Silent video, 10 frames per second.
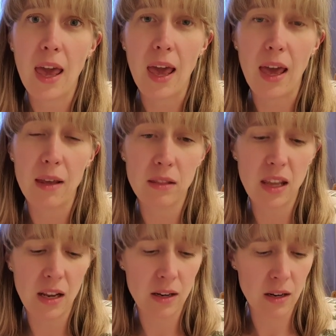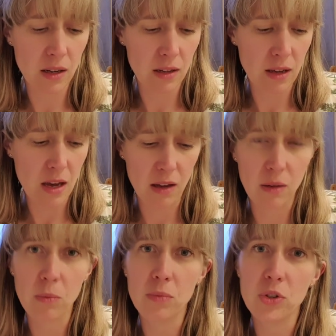And then, yeah,
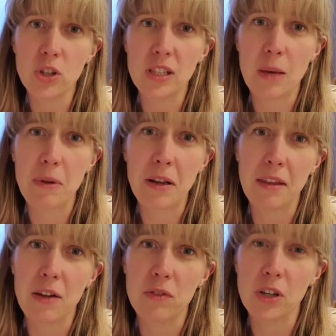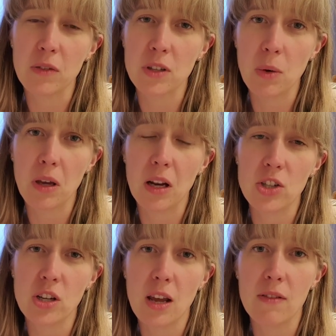it should take me another evening of sewing and I
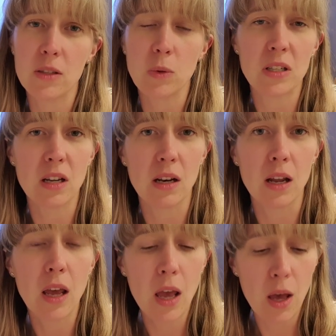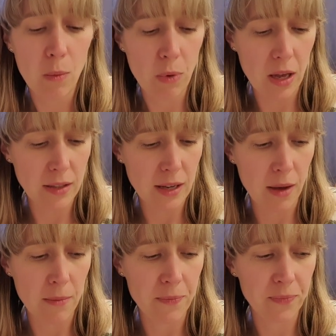should have this one done. But,
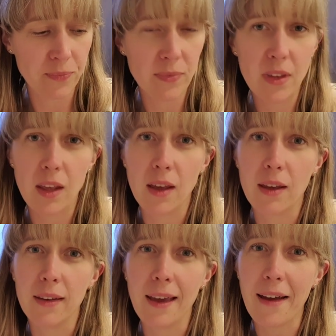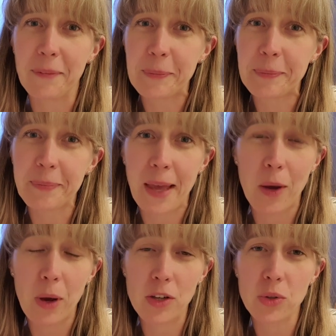yeah,
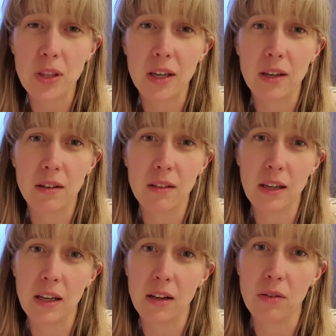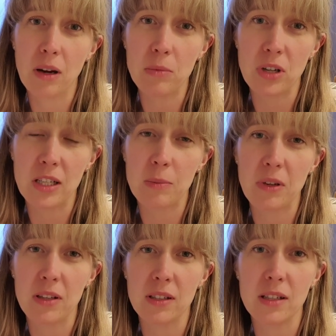I quite enjoy the kilo wrap dress
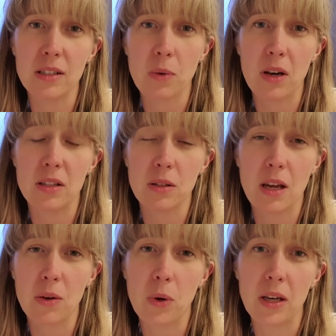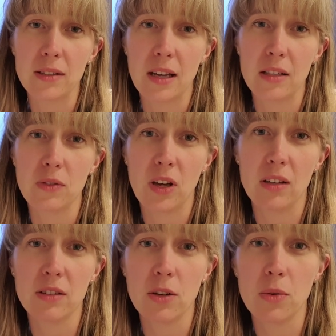because it is quite a quick,
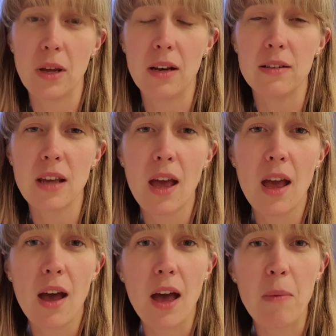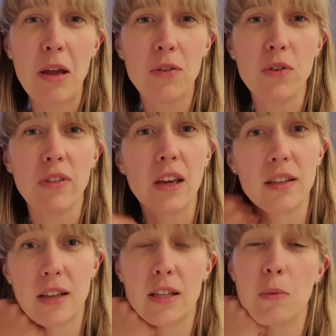satisfying sew. And I made a few
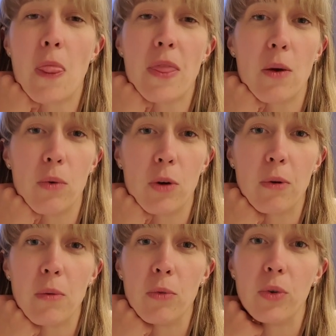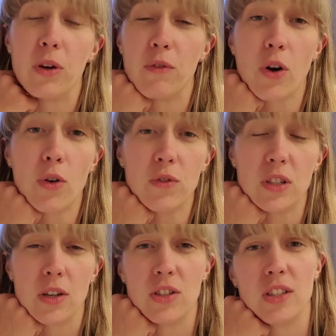things last month that were a bit more involved,
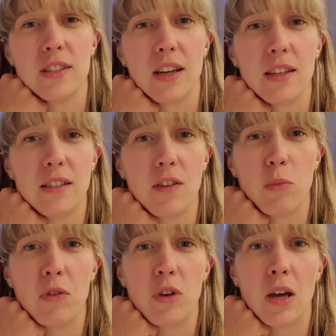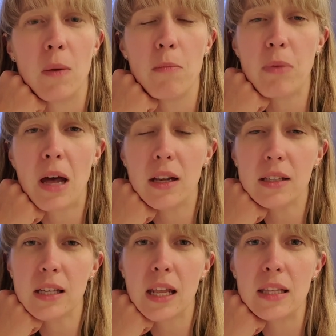so it's just nice to have a bit of a
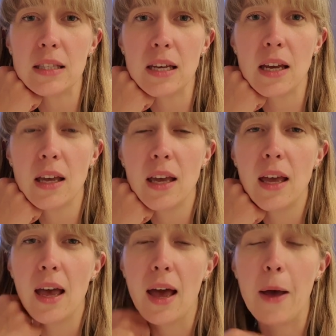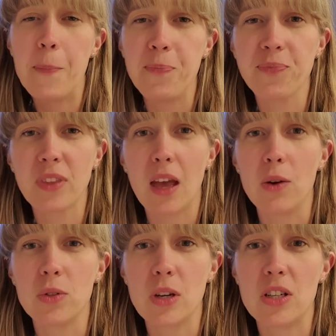palette cleanser.
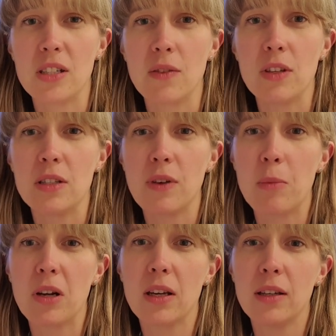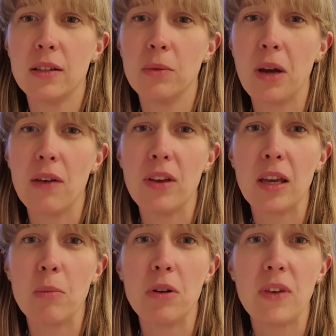And also, I just love this fabric. We're
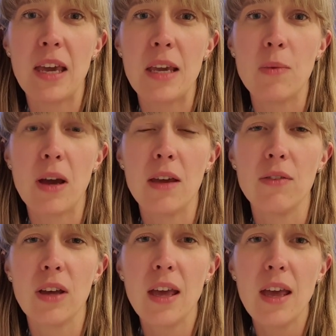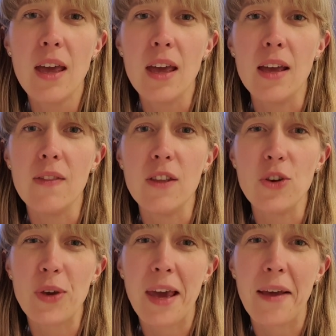having a bit of a heat wave in
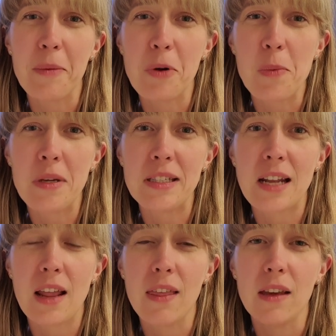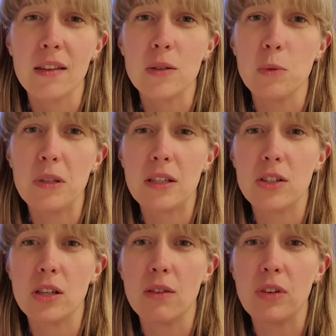the UK at the moment, and I think this will be
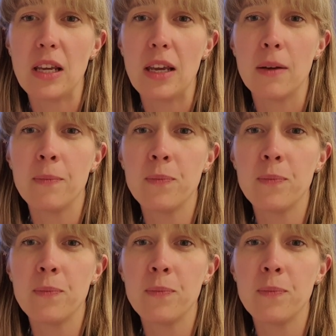such a lovely